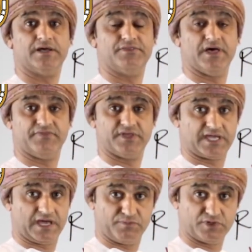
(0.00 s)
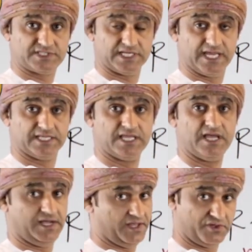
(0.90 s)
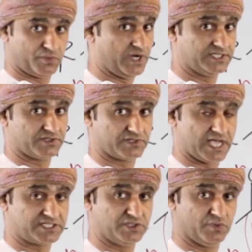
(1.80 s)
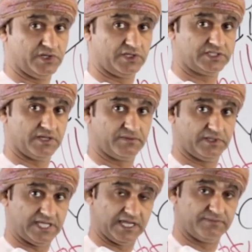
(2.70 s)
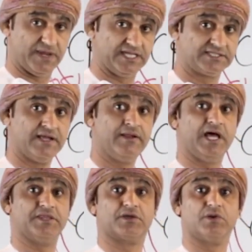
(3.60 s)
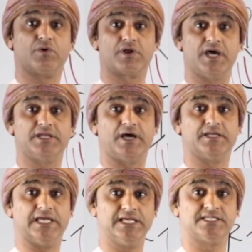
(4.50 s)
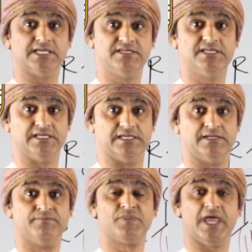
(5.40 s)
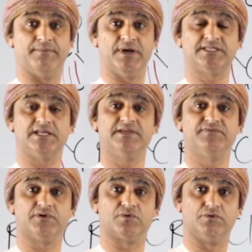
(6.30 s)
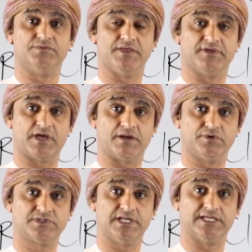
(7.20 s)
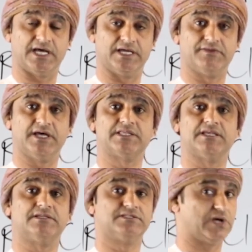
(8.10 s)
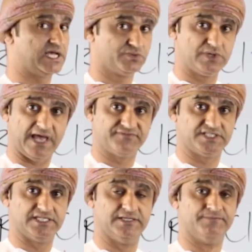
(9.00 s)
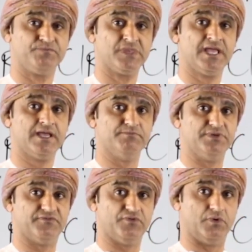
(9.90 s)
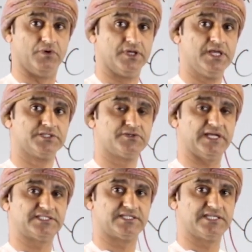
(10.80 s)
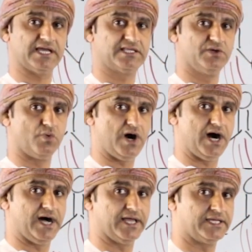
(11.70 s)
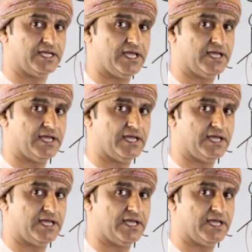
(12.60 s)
than the carboxylate, otherwise the reaction will not take place, and the chloride ion is indeed a better leaving group than the carboxylate ion, that is, as we have seen before. So that's exactly why